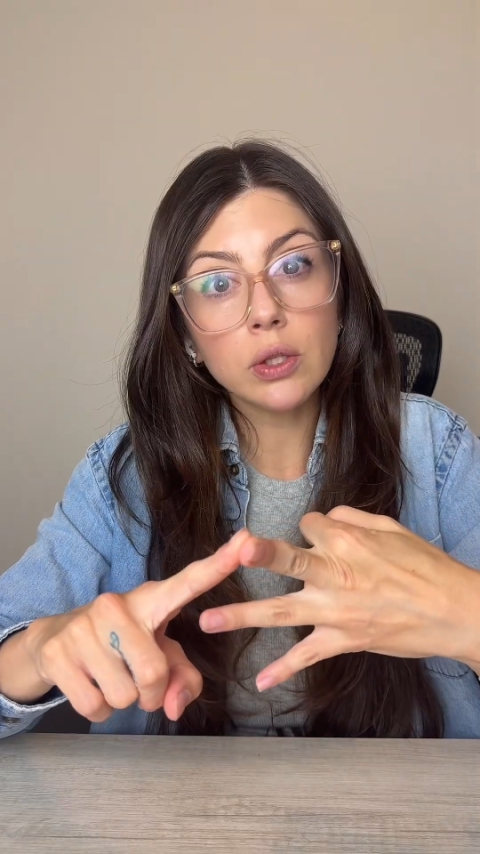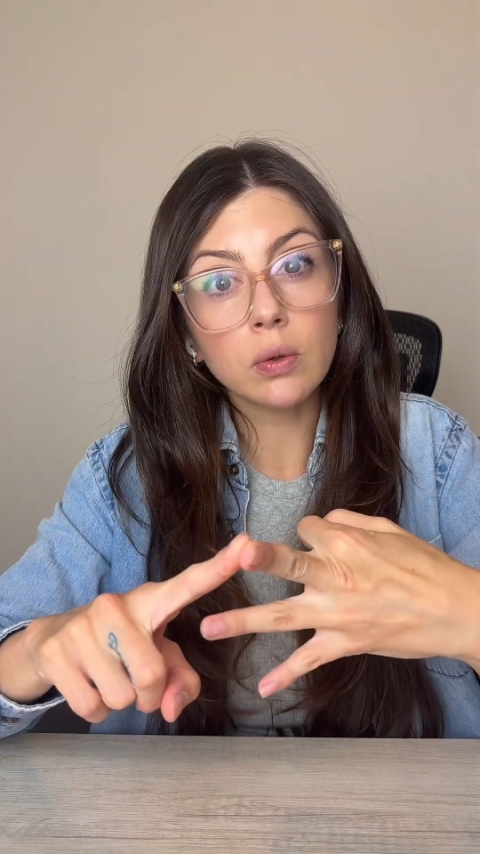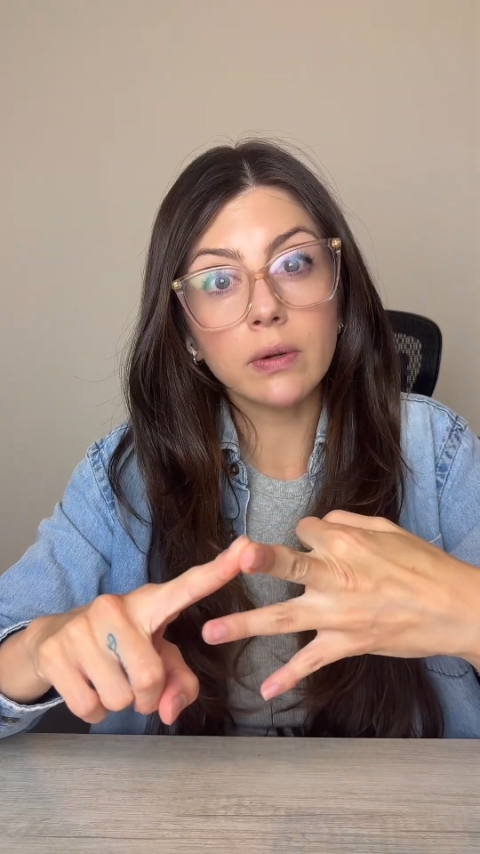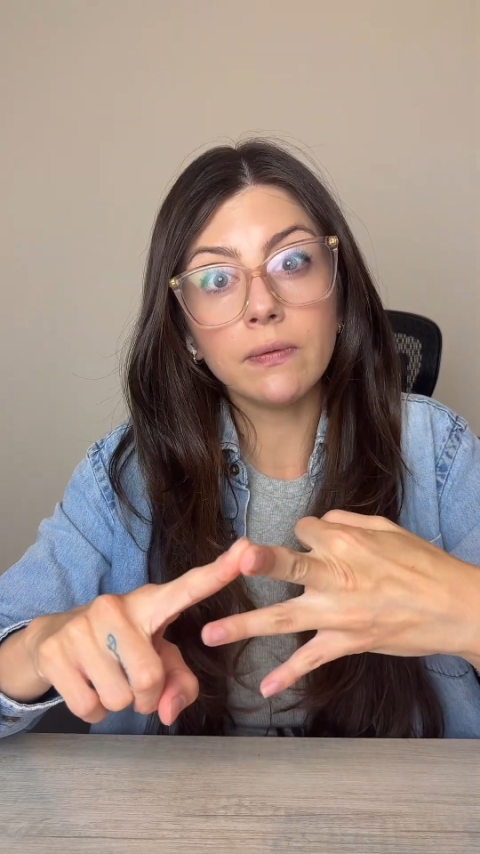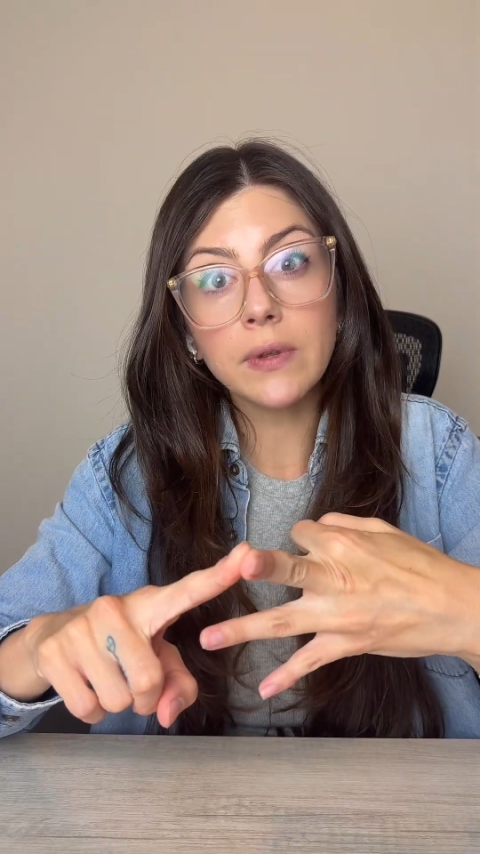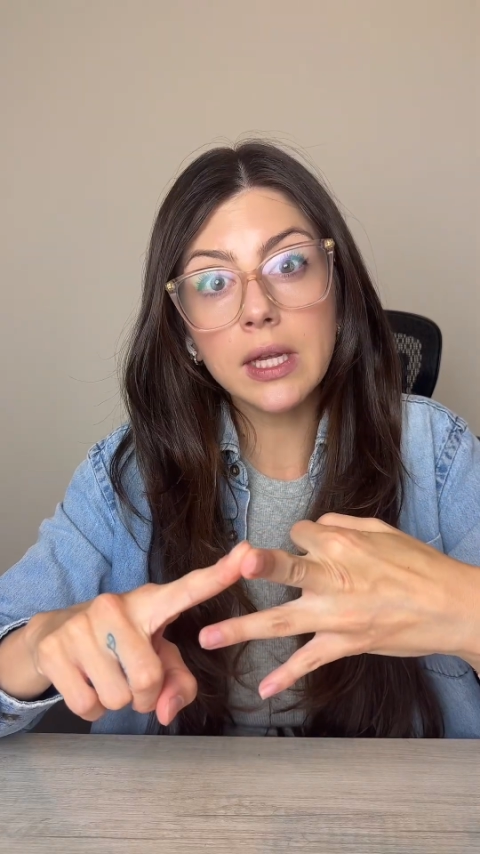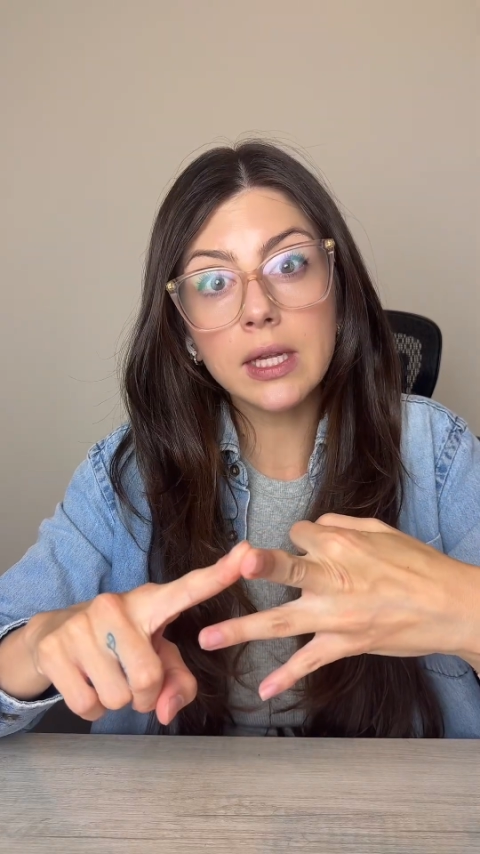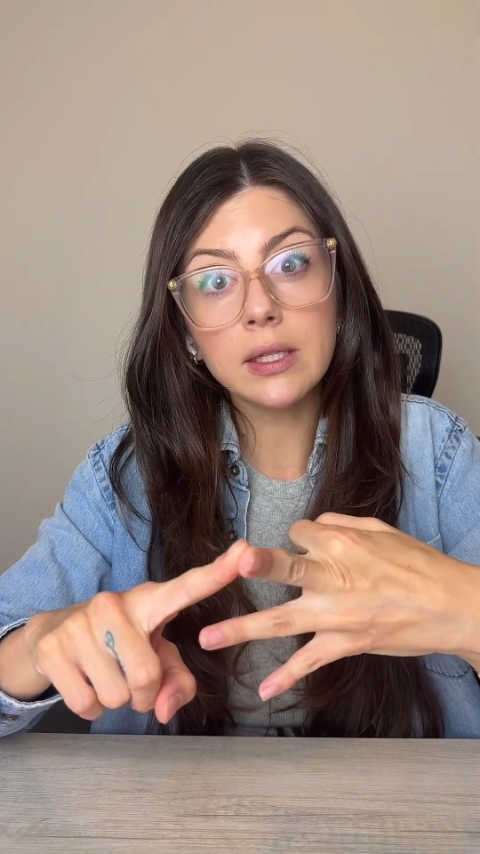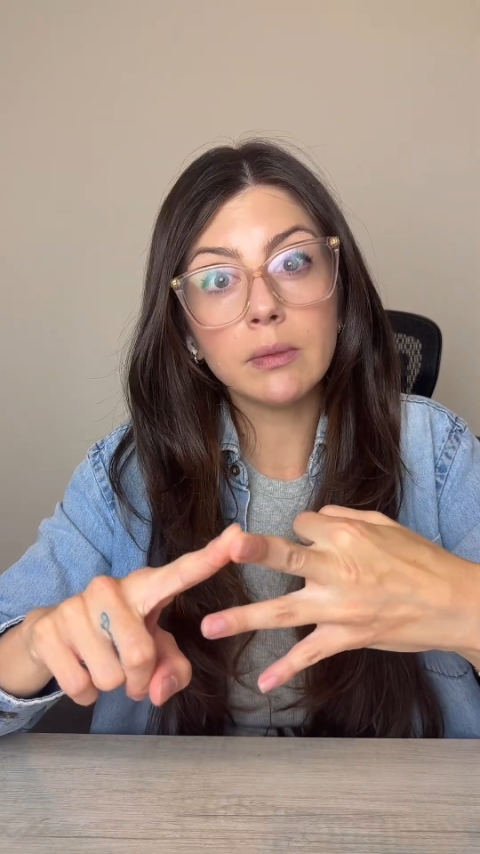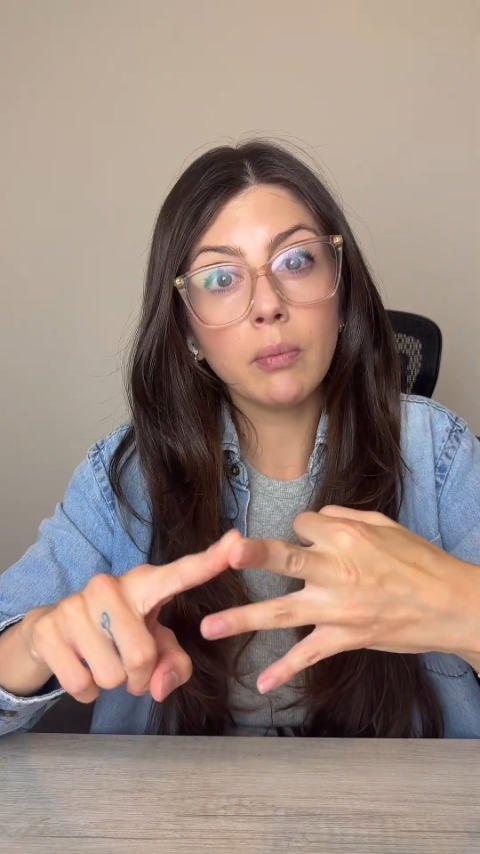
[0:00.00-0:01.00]
sort of
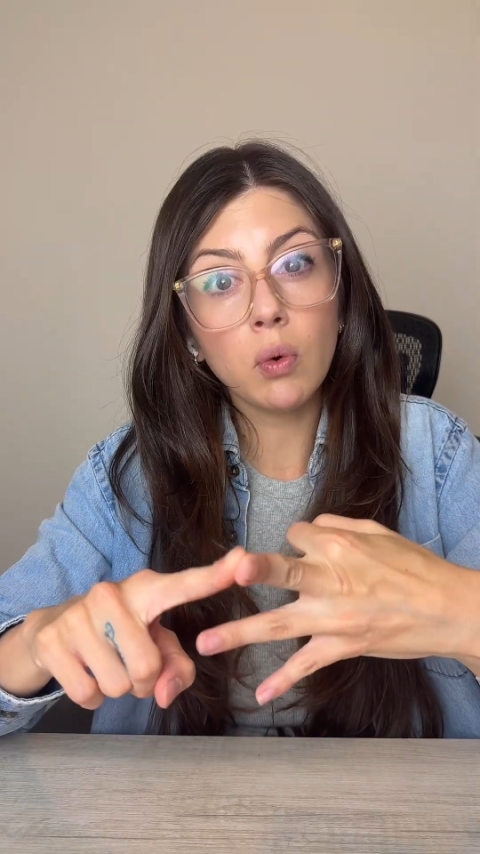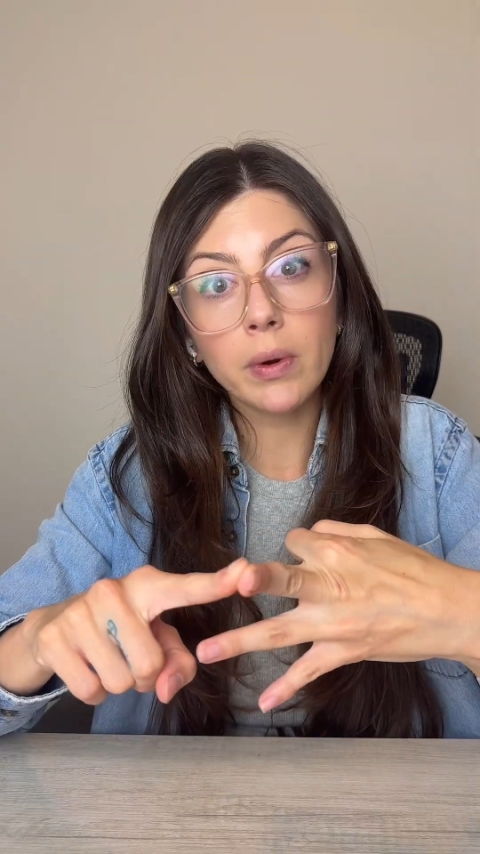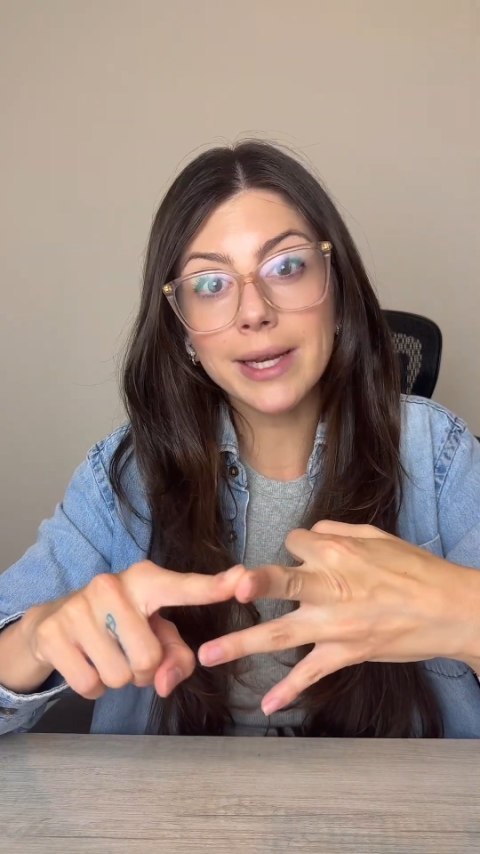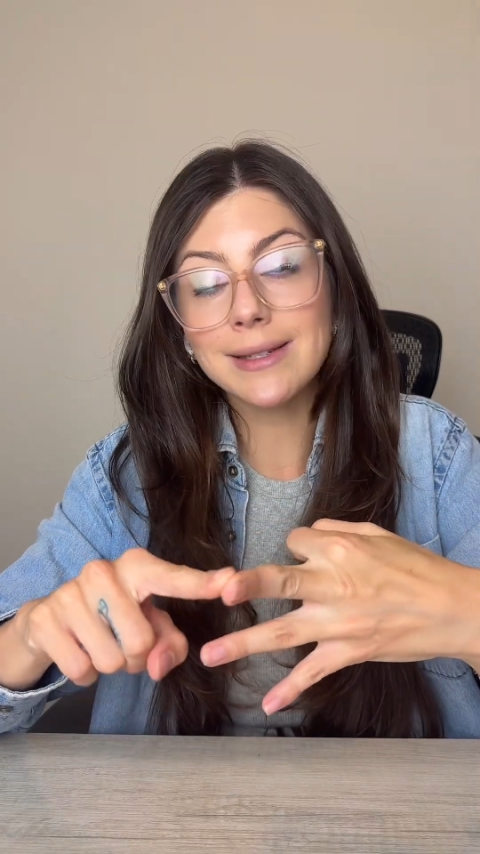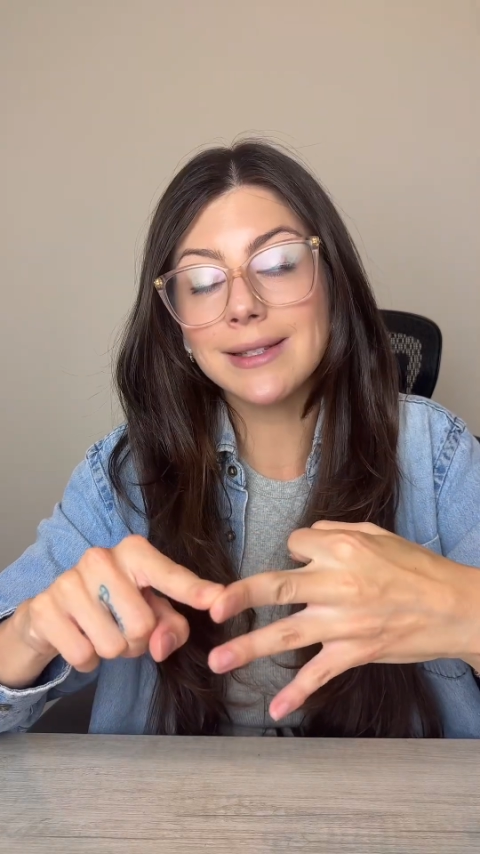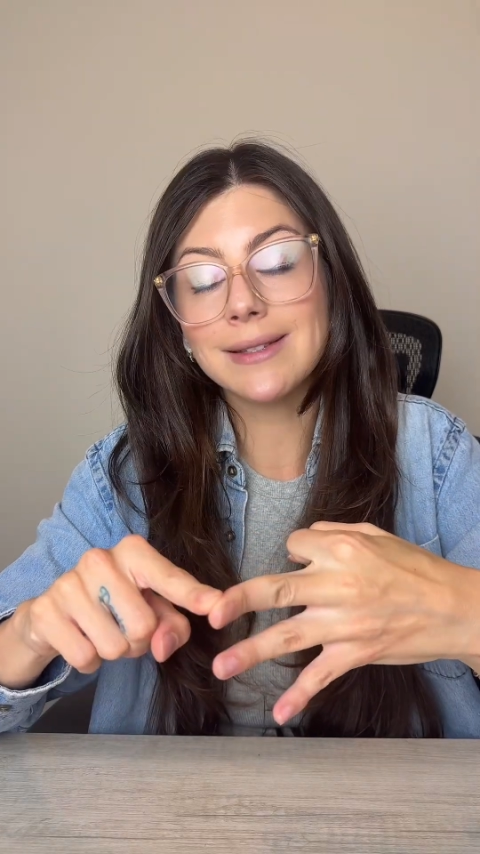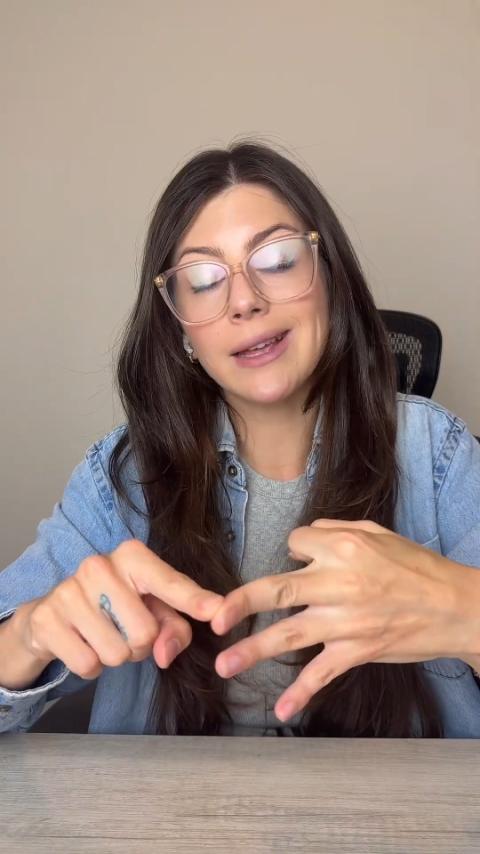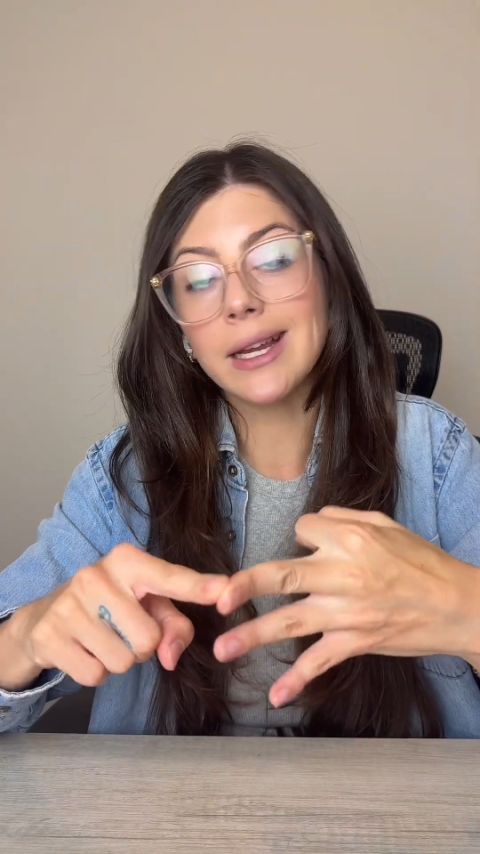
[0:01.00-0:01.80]
fees, points,